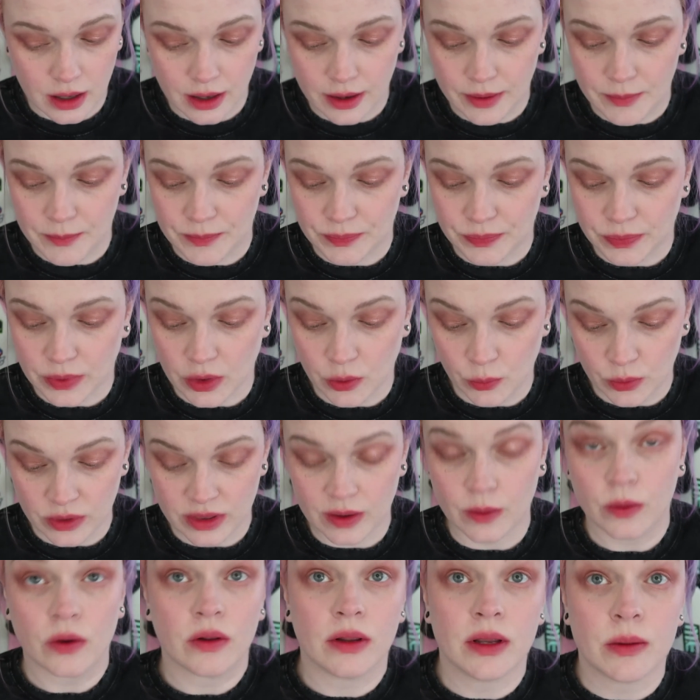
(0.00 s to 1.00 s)
um,
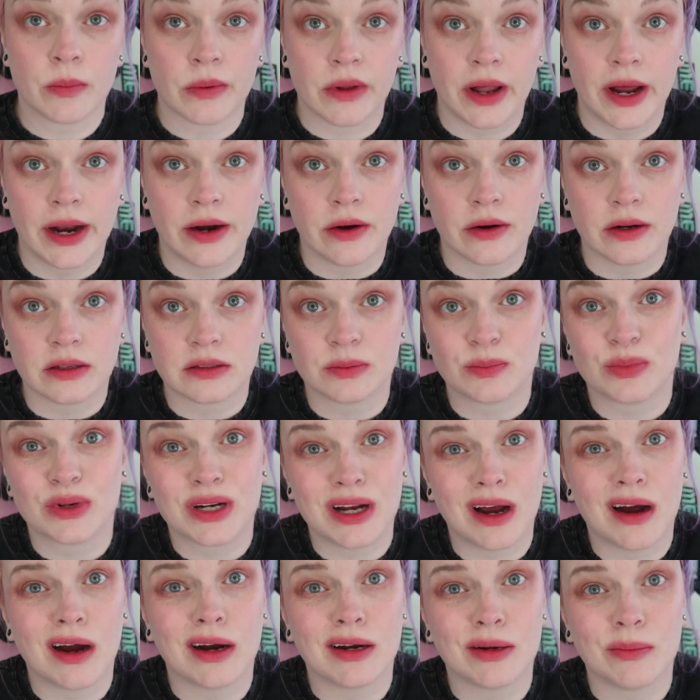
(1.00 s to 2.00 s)
without a lip liner it's
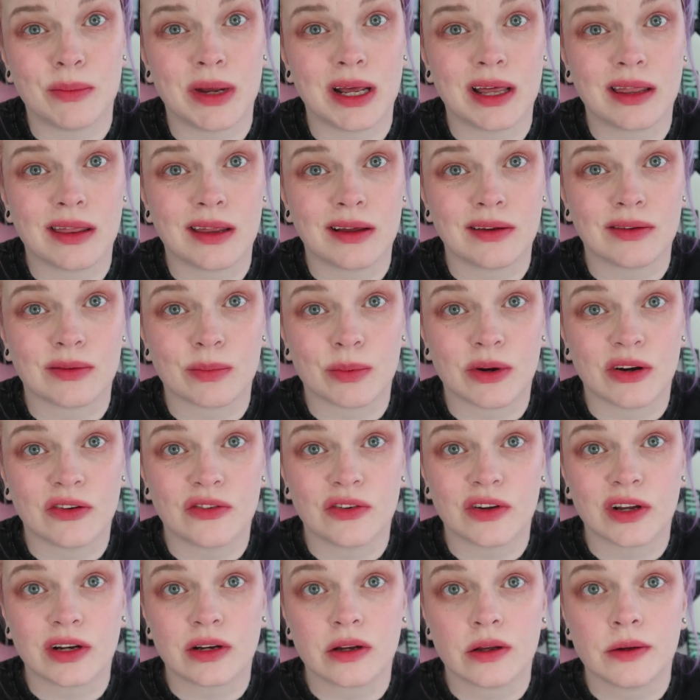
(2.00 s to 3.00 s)
pretty hard to make things
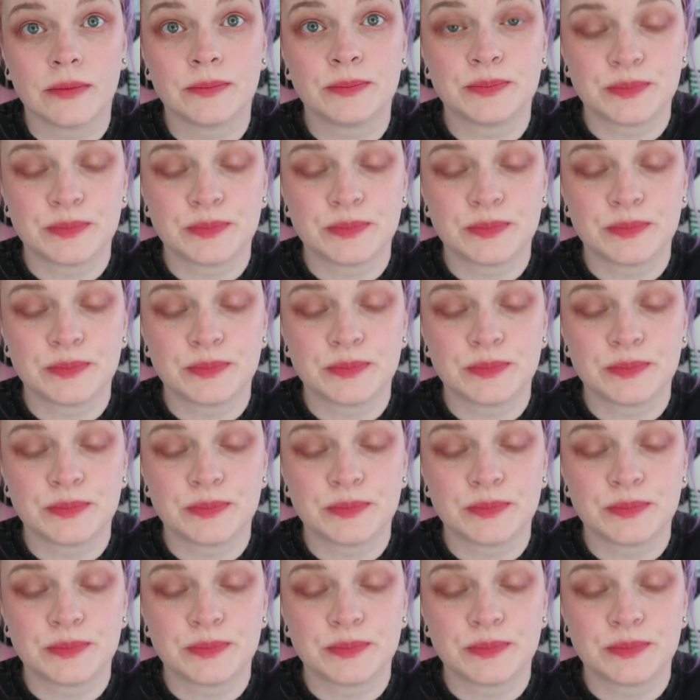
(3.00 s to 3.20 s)
perfect.